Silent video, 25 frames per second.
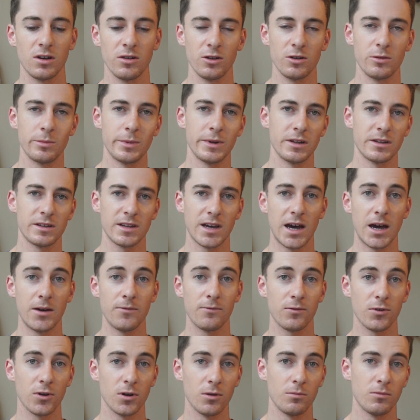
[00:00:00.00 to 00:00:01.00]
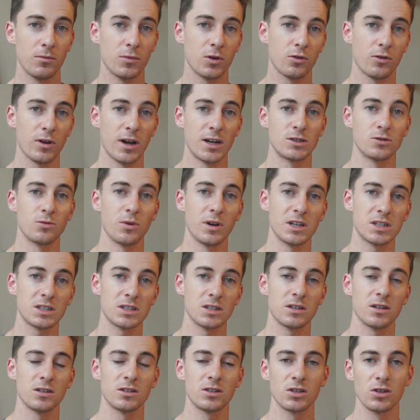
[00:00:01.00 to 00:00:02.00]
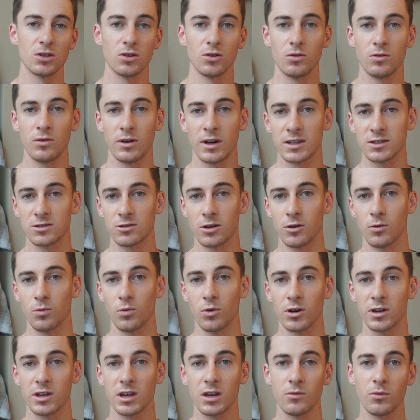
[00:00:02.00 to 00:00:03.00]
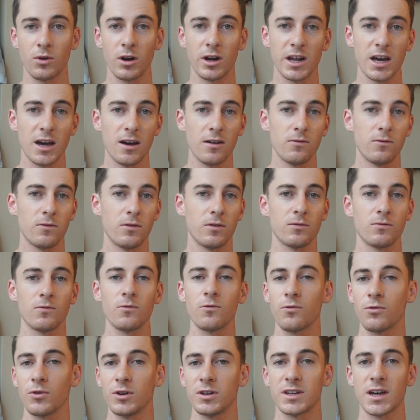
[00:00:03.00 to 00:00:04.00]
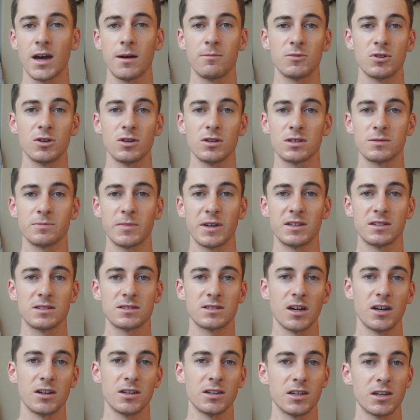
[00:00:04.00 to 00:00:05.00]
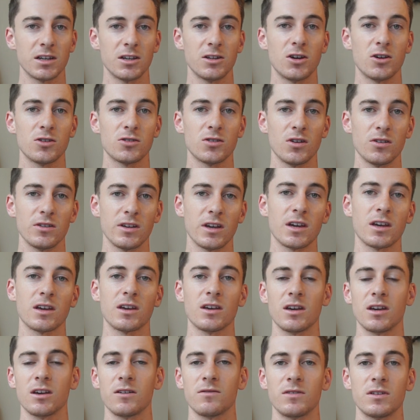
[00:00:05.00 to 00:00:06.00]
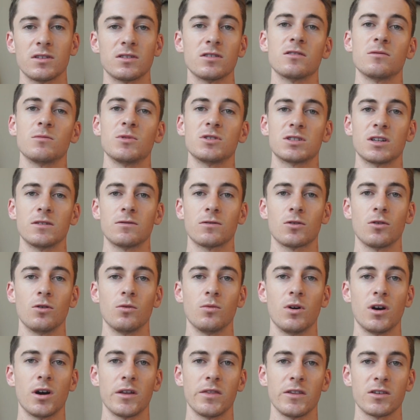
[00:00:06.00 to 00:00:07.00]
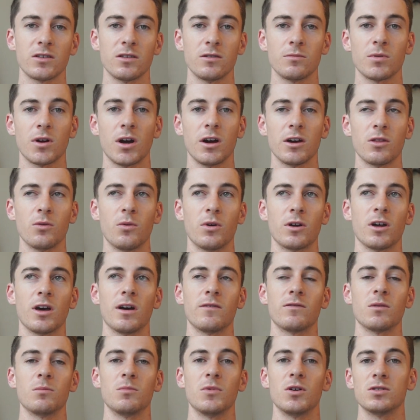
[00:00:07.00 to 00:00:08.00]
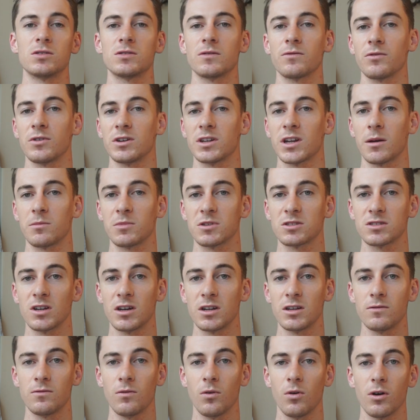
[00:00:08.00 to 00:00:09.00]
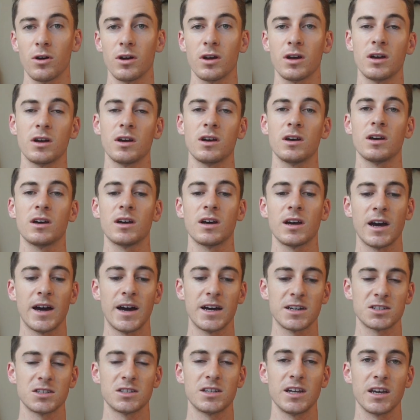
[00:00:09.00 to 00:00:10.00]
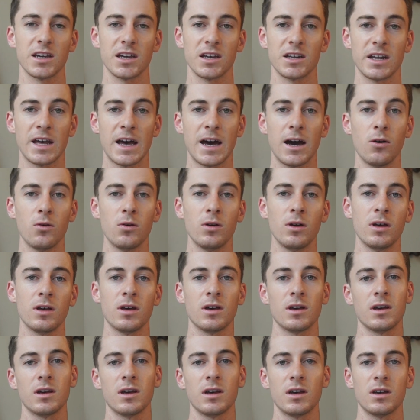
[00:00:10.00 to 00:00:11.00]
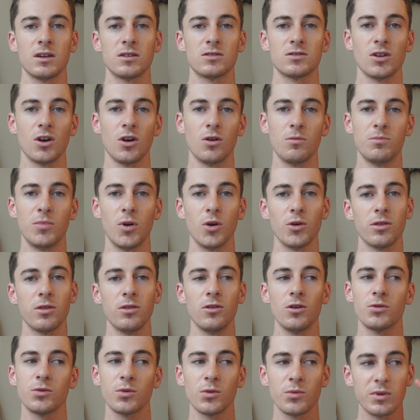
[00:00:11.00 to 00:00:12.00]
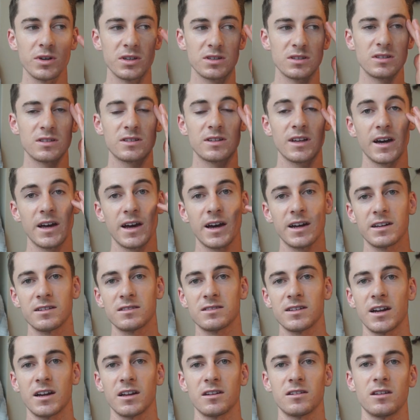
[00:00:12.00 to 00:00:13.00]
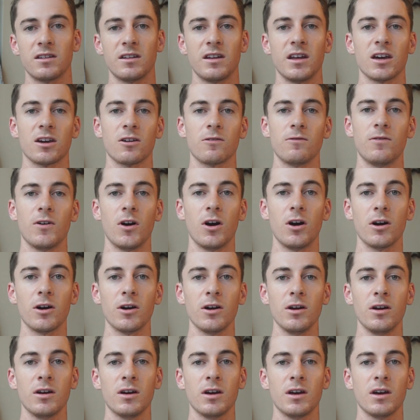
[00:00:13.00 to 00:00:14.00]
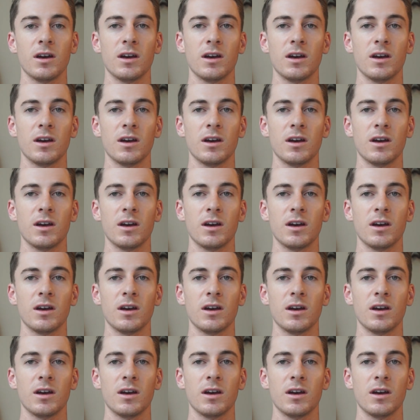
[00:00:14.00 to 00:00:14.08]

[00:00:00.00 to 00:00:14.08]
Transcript: a little bit of time from graduation until I started working where I'd have free time to spend studying, so I was like, if this is the most difficult one, this is probably the one I'll have the most free time to study for. I should take it now. So both of those were reasons that I decided to take FAR.